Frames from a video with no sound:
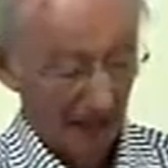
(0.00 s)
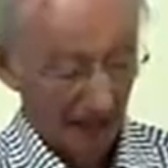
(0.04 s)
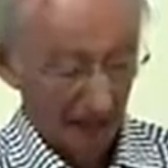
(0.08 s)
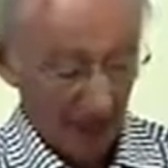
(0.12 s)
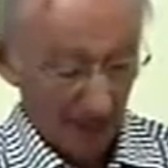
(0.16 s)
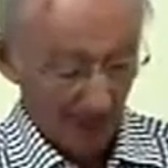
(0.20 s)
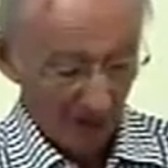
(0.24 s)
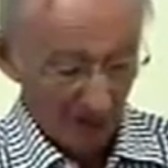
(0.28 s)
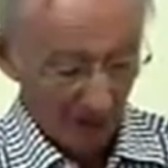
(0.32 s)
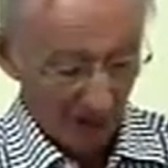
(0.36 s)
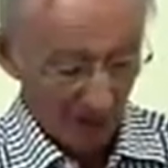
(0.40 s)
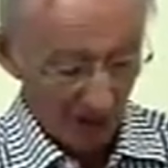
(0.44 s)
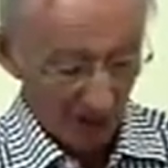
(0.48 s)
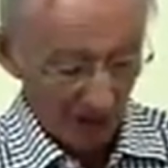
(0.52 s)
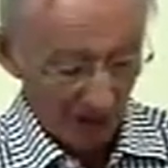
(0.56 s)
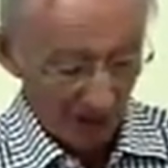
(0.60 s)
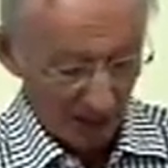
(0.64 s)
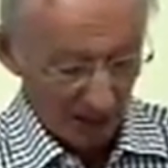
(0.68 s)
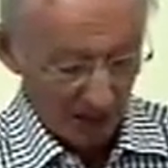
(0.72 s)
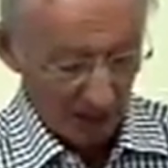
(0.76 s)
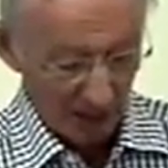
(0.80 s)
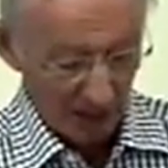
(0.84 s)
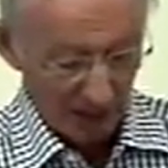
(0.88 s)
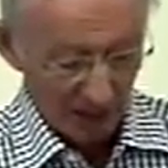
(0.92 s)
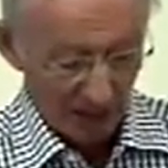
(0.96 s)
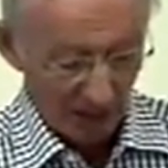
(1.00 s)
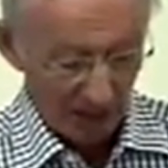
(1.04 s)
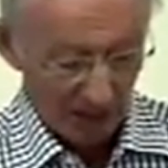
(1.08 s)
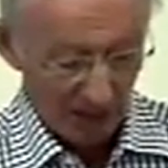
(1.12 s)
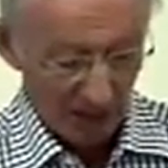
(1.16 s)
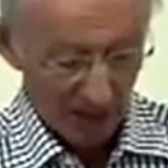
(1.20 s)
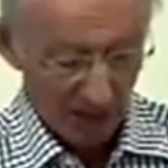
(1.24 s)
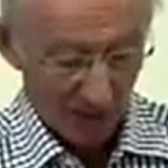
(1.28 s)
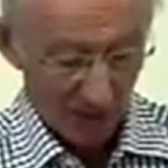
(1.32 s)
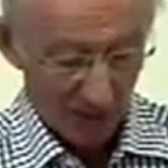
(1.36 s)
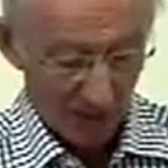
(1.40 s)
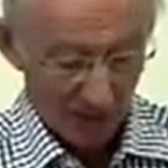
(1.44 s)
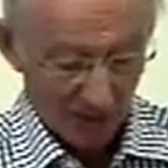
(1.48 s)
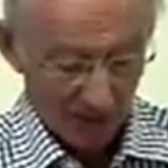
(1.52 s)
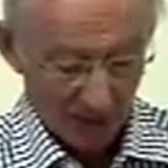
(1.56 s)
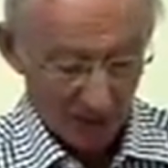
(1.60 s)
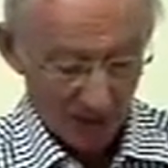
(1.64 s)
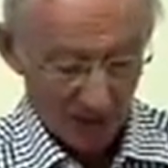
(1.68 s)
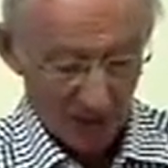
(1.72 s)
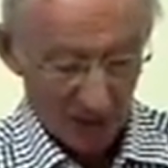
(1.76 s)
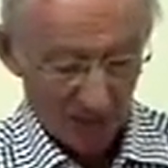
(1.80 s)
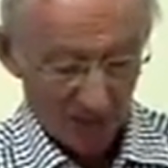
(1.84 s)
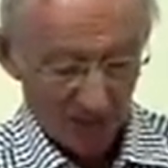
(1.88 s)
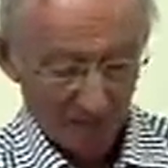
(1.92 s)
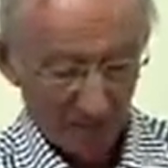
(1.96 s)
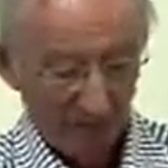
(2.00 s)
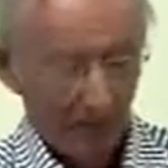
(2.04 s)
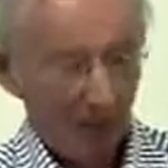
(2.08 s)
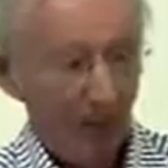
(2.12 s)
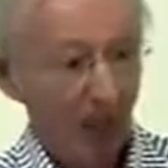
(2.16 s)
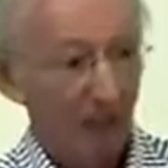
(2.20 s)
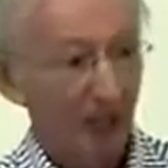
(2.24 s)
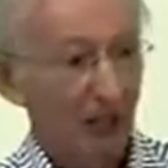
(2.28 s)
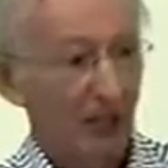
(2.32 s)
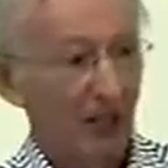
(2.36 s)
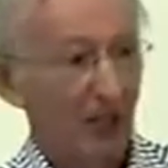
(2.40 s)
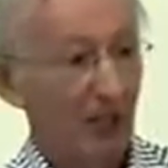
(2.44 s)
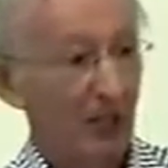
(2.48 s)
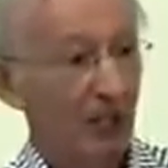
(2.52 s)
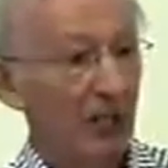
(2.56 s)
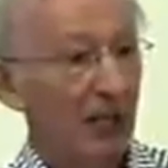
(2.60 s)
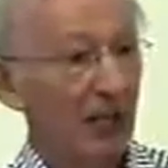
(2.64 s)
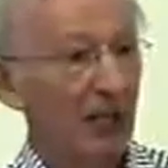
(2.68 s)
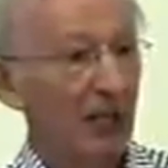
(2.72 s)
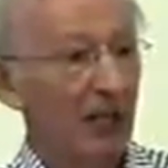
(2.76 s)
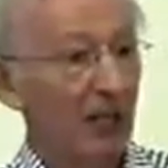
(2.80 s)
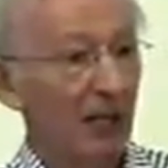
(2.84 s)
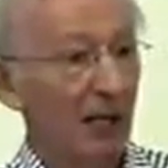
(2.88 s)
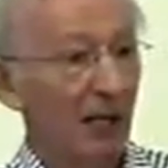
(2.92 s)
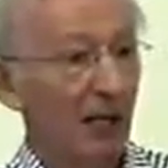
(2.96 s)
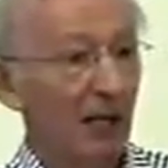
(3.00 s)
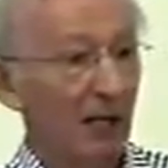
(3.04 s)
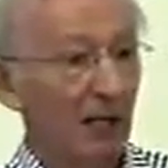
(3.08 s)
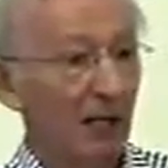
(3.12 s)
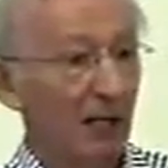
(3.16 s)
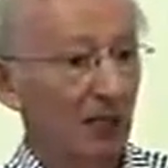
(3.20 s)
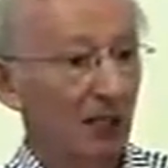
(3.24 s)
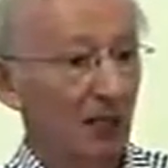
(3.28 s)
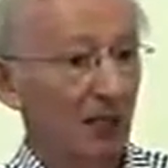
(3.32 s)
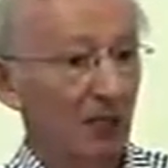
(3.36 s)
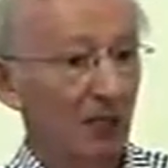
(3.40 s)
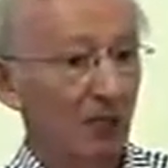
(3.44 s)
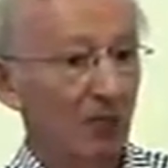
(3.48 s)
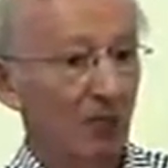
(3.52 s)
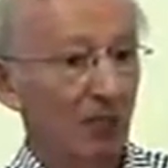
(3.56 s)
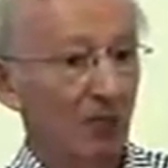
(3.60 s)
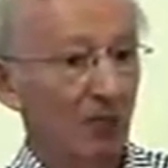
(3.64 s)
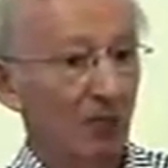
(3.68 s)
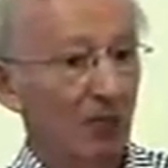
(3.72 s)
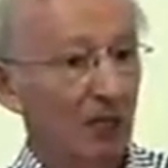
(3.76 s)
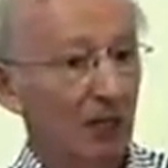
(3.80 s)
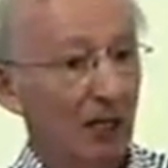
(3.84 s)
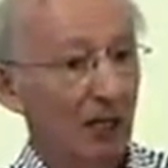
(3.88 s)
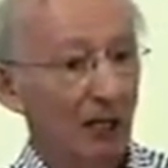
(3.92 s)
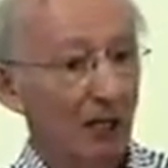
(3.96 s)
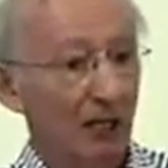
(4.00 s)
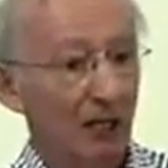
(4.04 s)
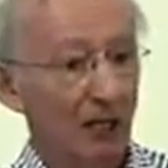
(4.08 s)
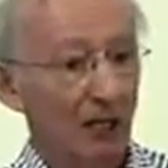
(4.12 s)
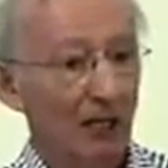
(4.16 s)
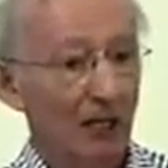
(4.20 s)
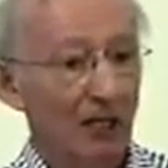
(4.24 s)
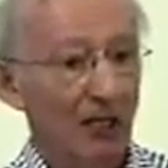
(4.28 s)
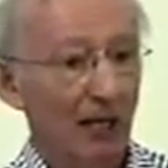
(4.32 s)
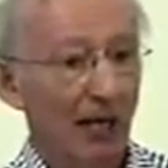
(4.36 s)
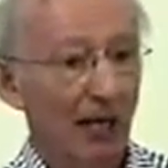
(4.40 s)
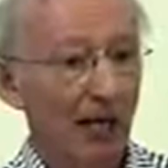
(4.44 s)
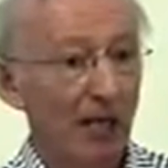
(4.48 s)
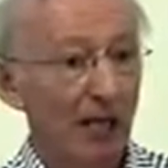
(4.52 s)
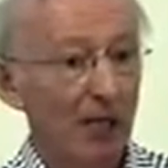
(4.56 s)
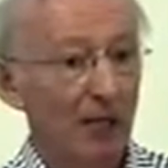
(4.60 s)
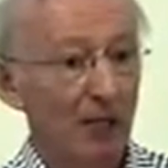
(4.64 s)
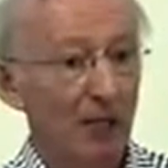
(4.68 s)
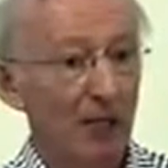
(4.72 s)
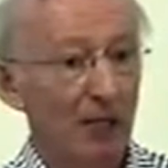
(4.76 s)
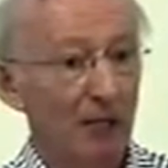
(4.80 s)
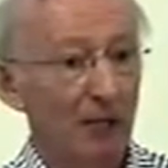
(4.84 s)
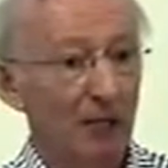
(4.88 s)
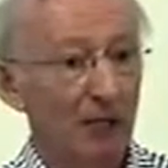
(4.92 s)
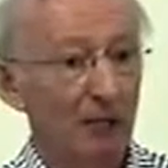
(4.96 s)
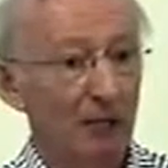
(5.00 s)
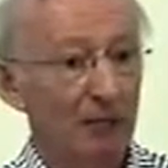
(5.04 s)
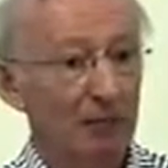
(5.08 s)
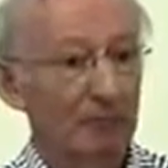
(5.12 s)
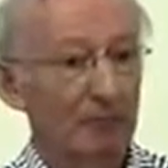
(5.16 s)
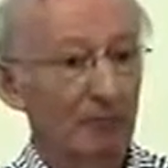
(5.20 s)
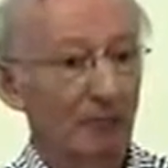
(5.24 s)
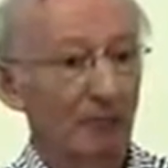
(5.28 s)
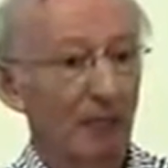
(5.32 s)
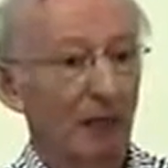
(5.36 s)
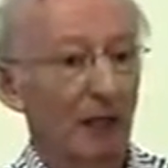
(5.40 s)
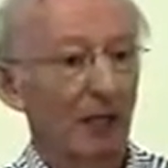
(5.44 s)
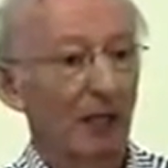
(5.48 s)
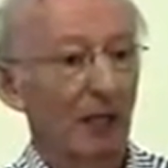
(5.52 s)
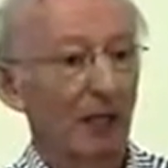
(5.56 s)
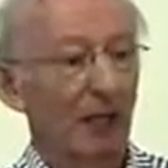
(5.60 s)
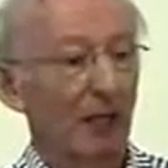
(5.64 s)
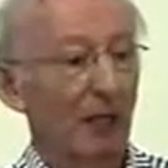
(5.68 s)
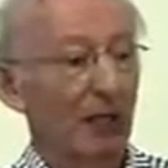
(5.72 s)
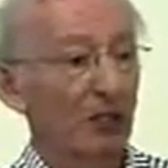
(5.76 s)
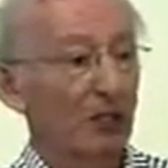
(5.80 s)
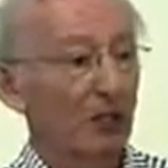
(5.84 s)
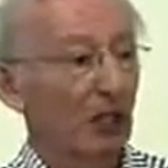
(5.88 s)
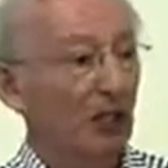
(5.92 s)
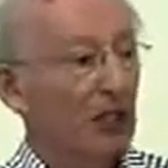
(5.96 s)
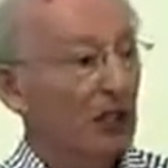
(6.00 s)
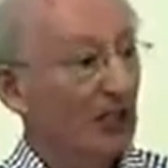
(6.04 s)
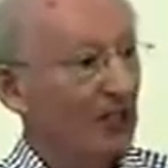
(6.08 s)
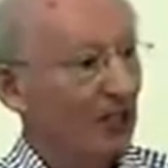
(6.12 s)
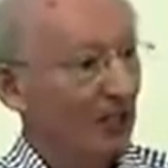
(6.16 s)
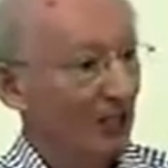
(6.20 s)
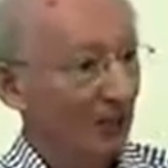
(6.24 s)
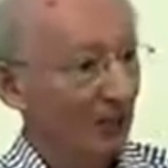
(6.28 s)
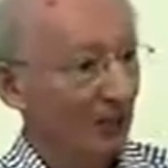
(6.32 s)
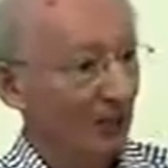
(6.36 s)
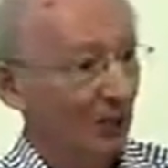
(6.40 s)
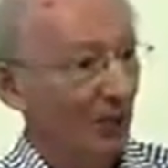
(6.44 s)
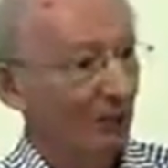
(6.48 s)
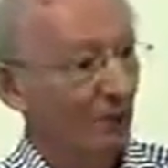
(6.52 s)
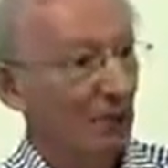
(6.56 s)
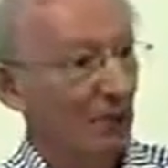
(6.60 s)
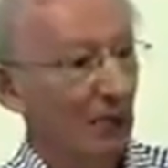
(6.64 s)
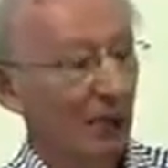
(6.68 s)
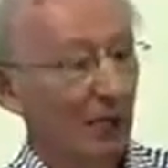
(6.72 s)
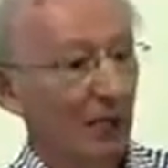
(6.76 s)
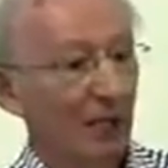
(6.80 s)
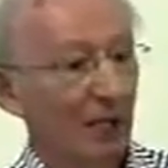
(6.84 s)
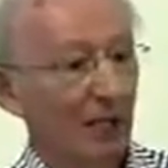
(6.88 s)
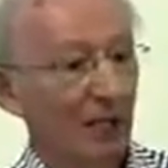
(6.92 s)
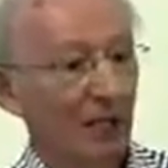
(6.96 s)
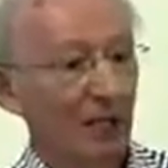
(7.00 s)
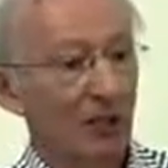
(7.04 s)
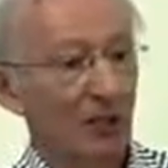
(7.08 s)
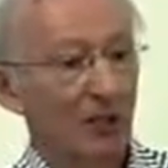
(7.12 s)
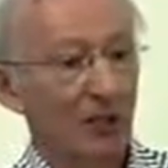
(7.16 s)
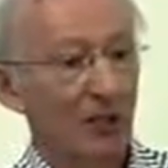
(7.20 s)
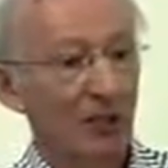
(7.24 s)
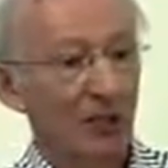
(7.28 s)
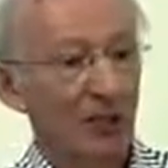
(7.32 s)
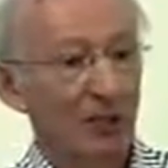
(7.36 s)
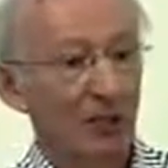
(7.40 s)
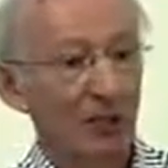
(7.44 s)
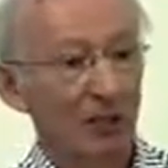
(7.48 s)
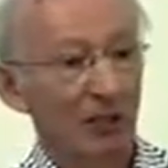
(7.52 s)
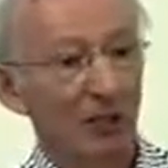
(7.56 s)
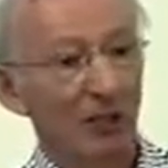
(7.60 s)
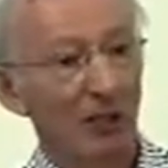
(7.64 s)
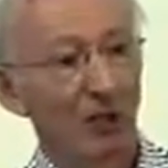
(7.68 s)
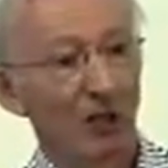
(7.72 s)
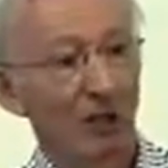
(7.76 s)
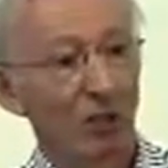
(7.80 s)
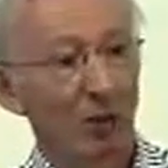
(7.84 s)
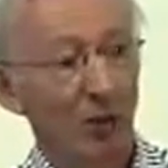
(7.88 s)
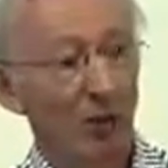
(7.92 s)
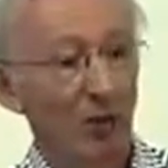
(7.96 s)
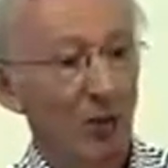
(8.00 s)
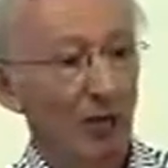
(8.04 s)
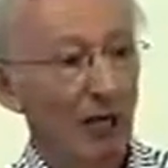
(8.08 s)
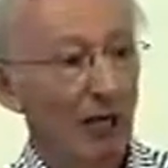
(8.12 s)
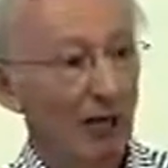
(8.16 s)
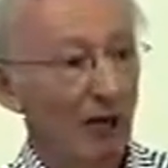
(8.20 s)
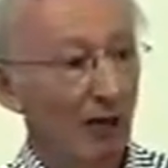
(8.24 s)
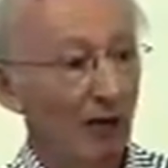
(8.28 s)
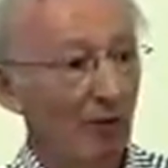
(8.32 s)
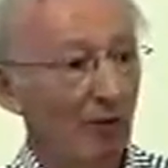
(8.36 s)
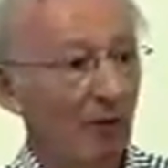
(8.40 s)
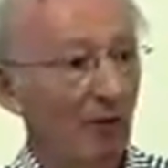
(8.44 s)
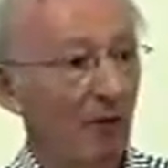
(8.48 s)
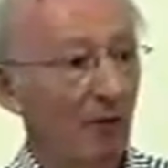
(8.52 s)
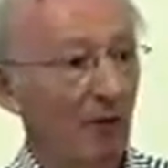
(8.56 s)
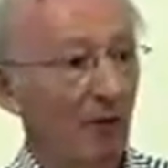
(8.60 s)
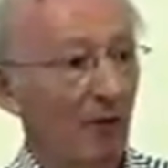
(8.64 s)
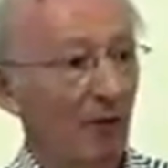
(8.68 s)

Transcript: and in the stress they place upon us. It's easy to make a decision when nothing much hangs upon it, and it's easier to make a decision when we have